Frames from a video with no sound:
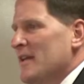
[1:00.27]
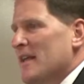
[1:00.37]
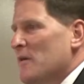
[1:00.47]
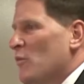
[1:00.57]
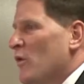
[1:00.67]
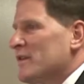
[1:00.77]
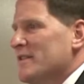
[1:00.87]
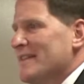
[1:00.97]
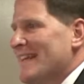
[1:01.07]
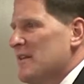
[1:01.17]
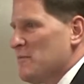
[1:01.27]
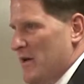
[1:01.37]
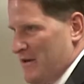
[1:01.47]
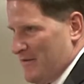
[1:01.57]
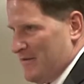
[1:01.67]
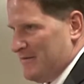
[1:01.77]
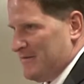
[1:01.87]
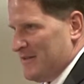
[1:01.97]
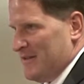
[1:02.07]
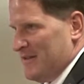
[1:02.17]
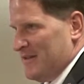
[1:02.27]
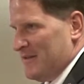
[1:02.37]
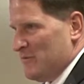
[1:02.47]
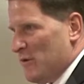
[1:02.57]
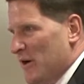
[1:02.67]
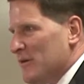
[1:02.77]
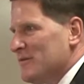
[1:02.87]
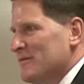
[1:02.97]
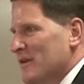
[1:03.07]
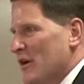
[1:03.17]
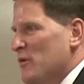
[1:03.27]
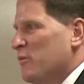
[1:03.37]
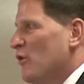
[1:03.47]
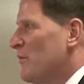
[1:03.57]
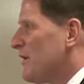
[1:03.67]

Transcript: and it wasn't getting better. Well, unemployment